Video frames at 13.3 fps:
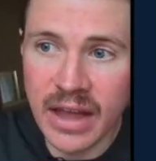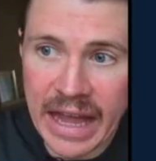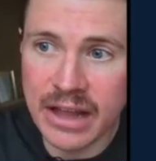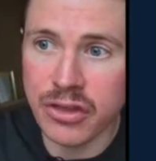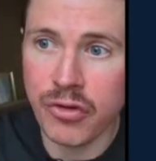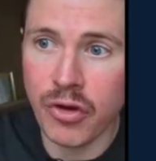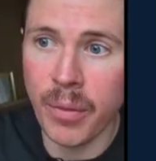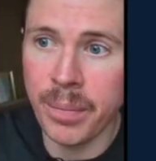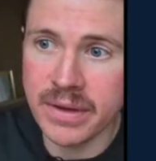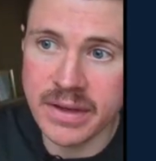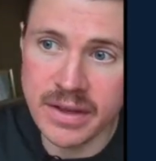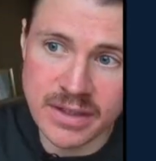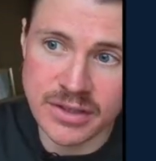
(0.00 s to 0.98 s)

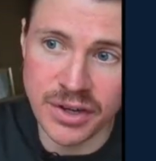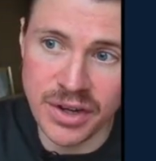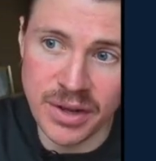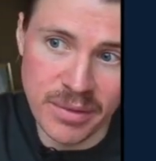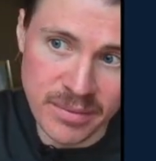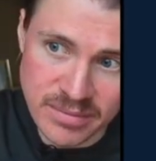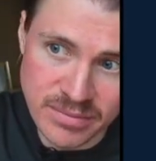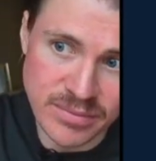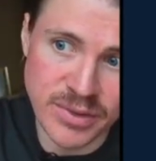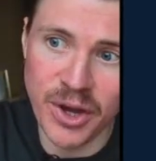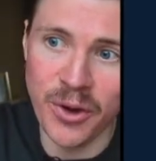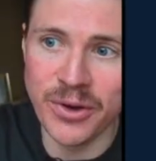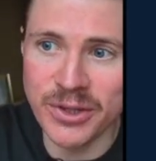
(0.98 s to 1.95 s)
Anthropic is gonna
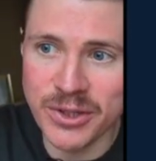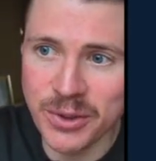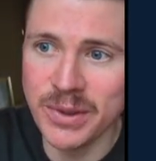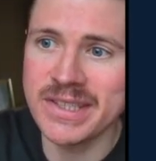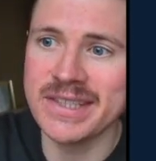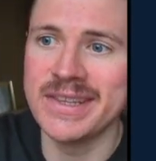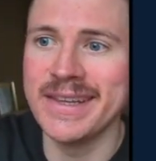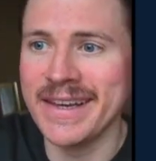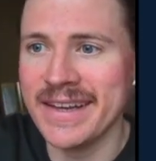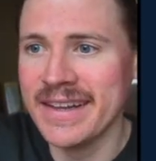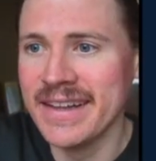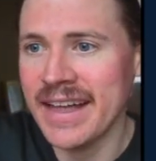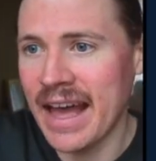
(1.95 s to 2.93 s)
go and do its
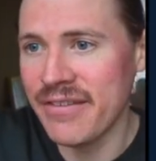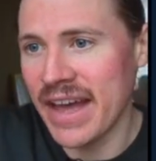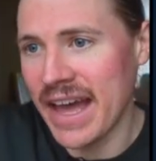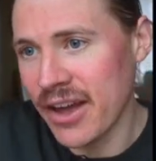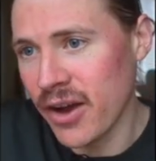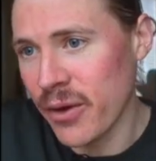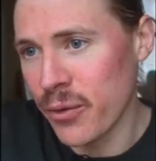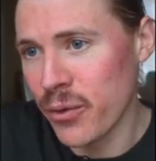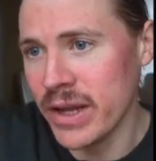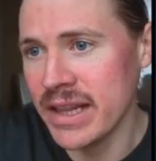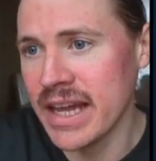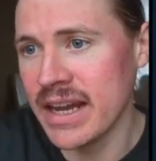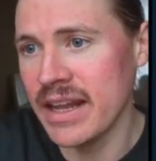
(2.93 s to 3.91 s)
thing, have AI
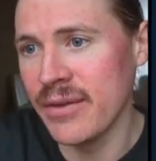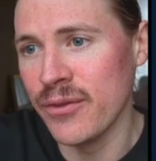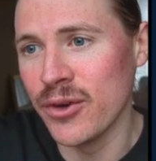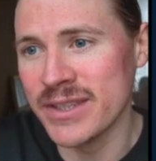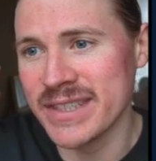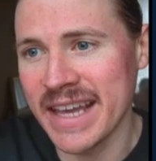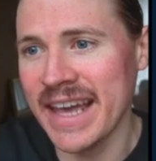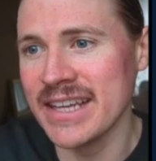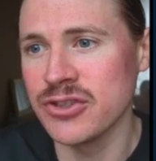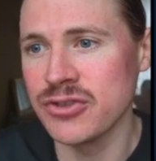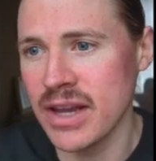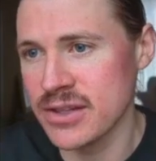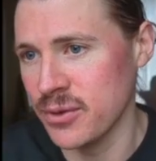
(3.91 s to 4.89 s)
read that invoice,
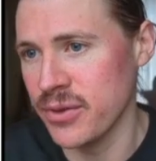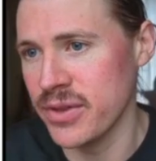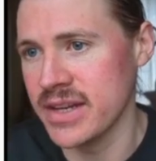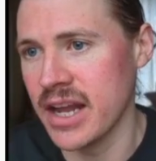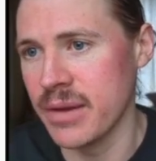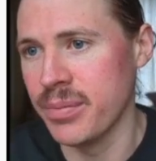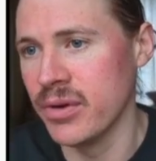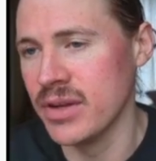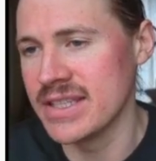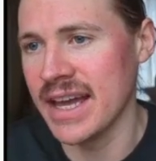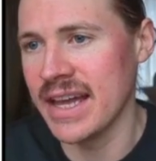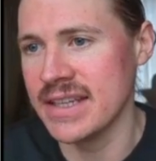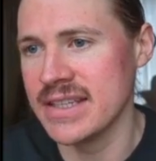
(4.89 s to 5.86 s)
extract all the data
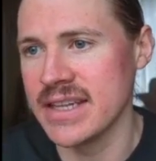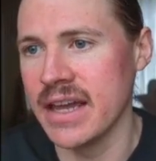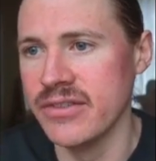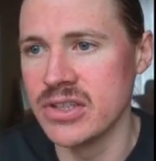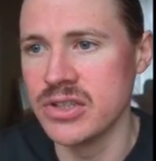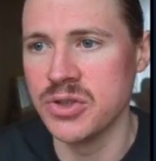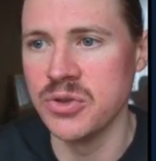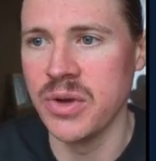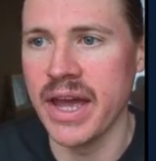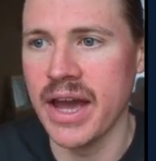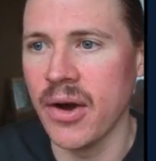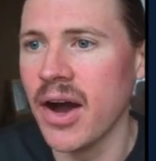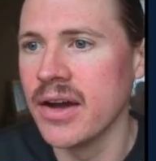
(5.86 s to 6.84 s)
points and save it to
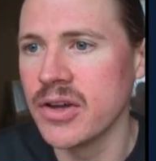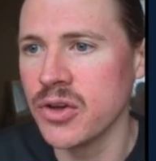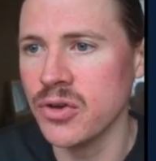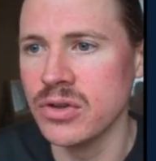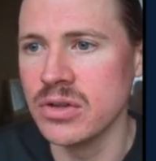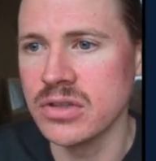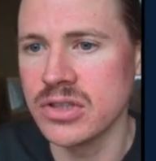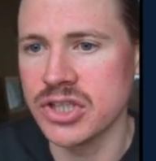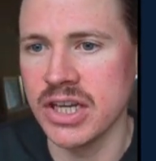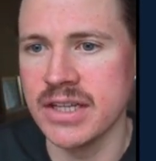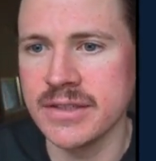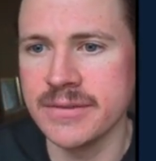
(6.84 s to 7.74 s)
our Google Sheet.